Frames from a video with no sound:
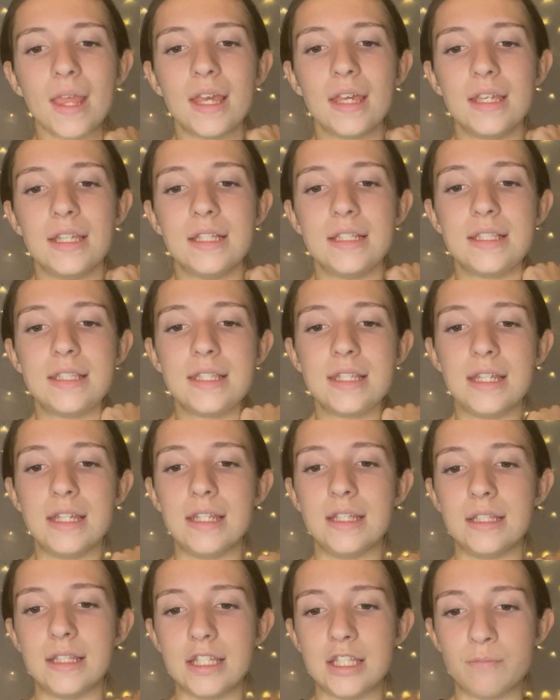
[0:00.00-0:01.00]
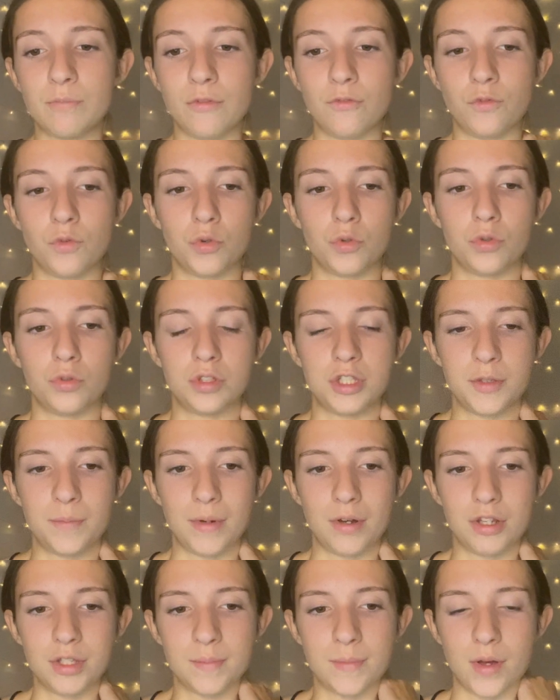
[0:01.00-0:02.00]
He had seen this before as
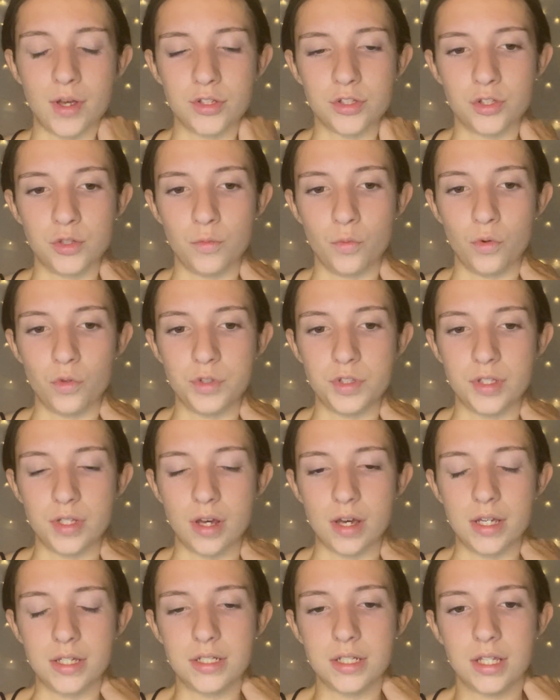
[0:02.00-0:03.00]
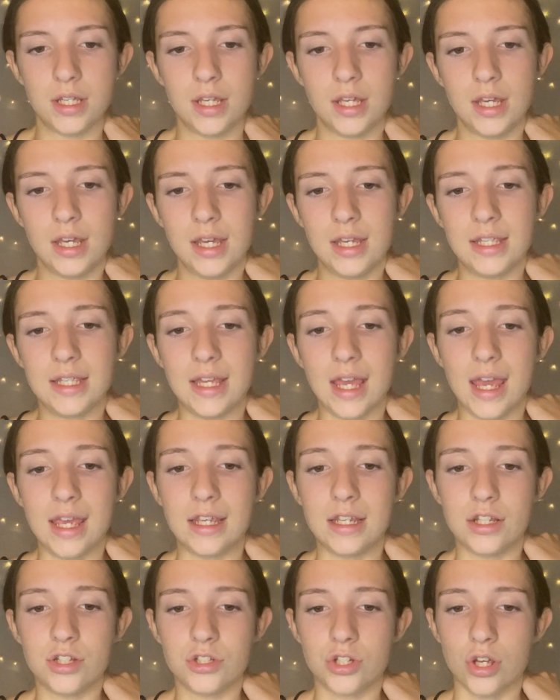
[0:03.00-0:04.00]
spirits passed the waterside. He
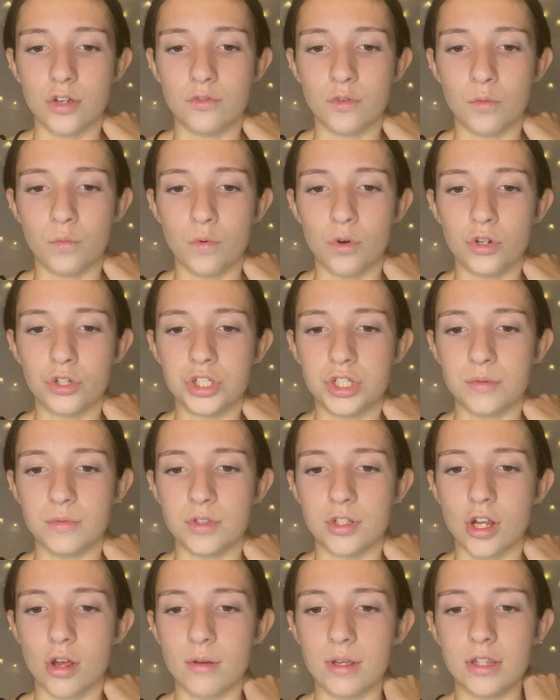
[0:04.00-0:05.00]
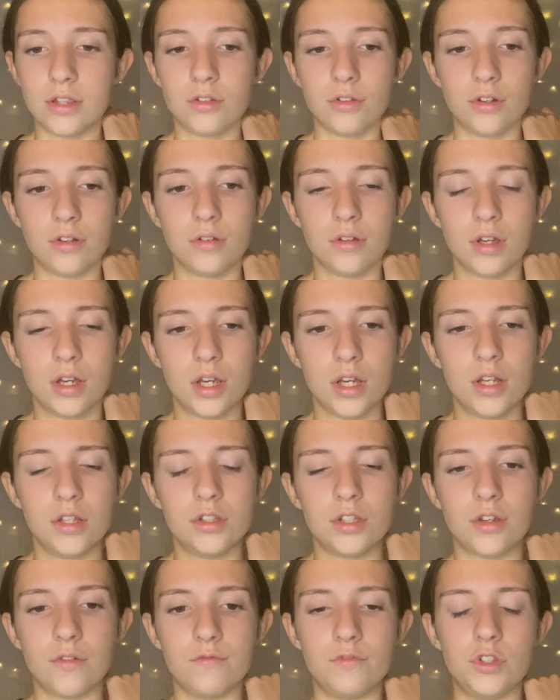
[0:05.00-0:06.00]
ached over what she was going through.
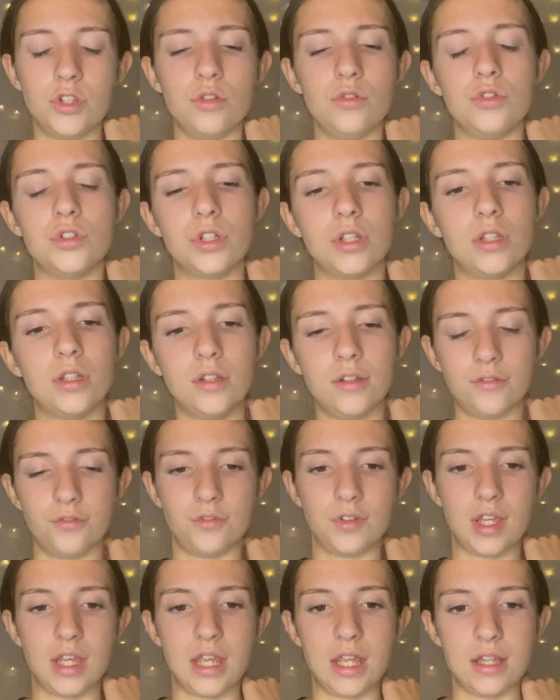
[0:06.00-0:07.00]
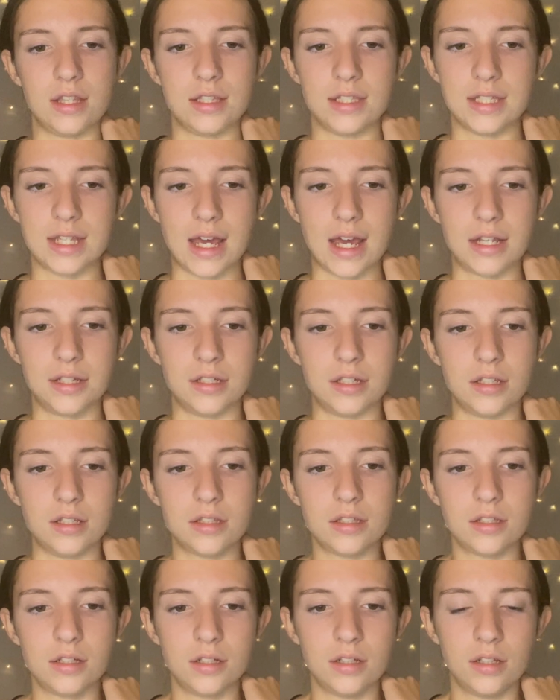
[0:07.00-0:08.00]
The confusion, the fear, the
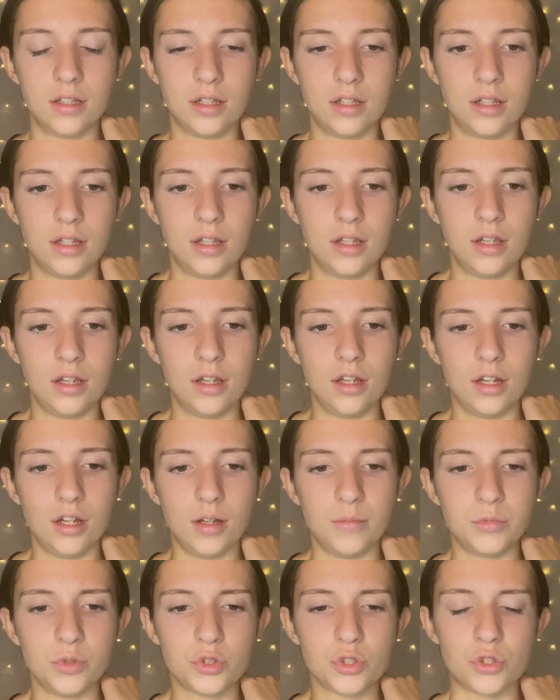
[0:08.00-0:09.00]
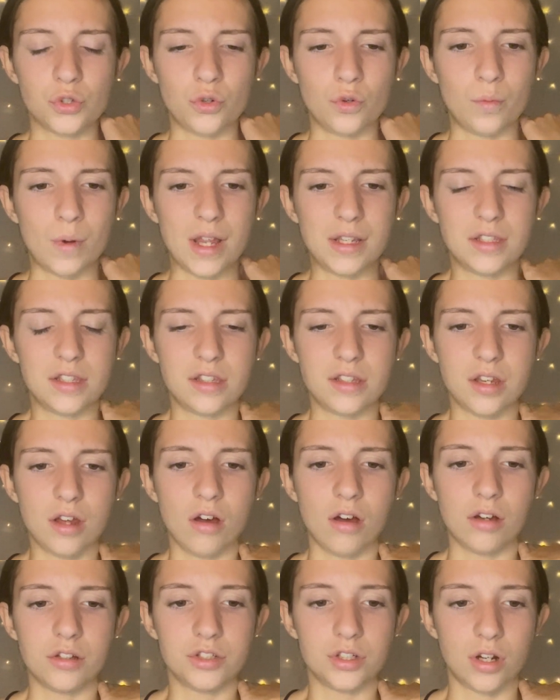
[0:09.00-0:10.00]
sadness. I'm not sure where to
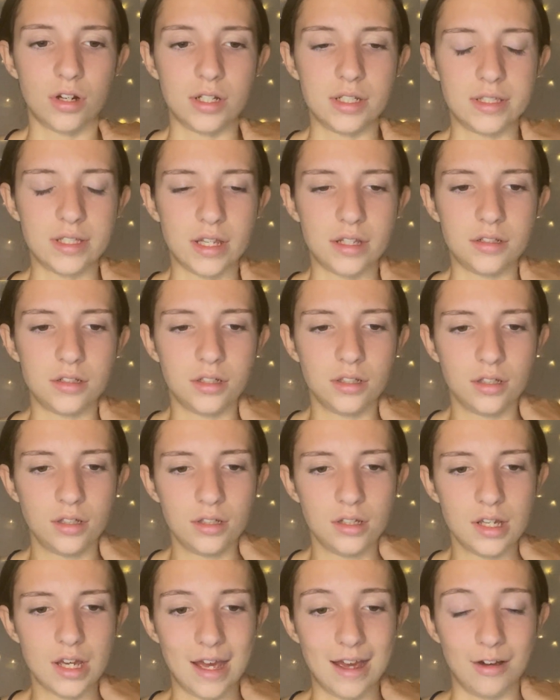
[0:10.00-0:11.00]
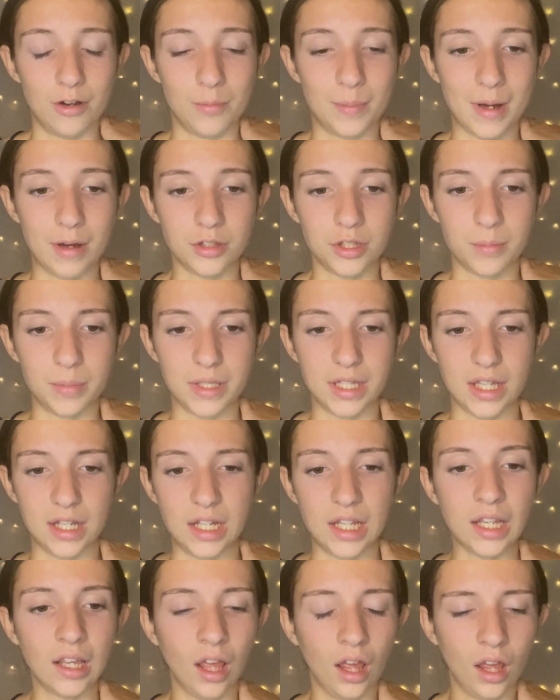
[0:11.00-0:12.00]
start, Charlie said. How about the
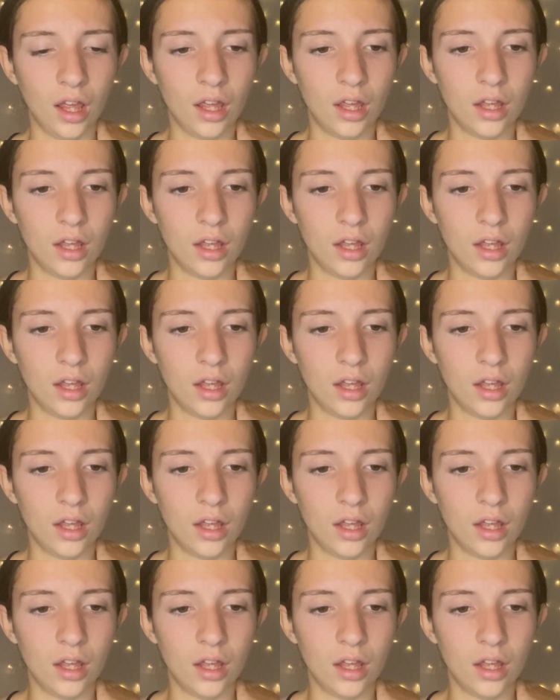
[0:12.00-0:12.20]
beginning?